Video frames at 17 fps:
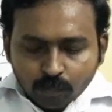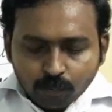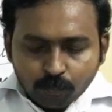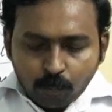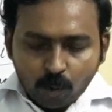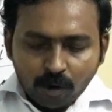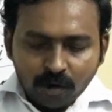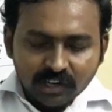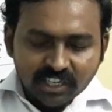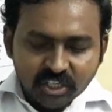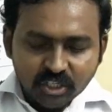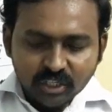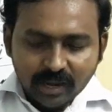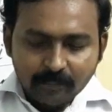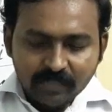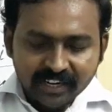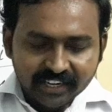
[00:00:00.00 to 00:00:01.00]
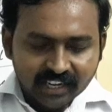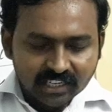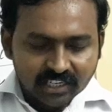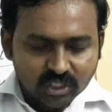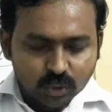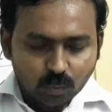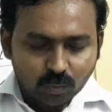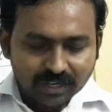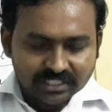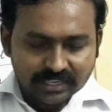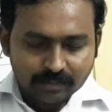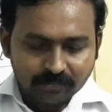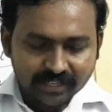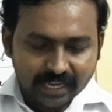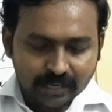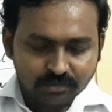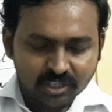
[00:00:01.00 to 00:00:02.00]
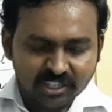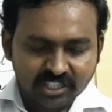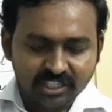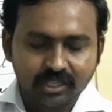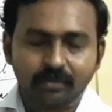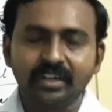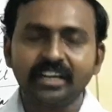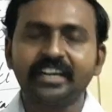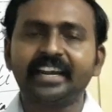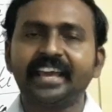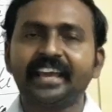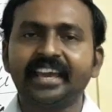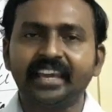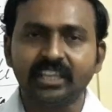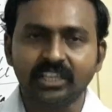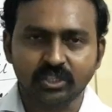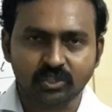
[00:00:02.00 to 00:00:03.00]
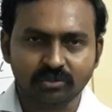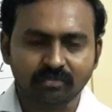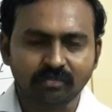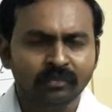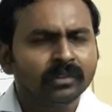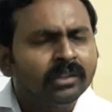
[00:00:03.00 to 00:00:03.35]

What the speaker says: Polish Americans were sometimes discriminated against.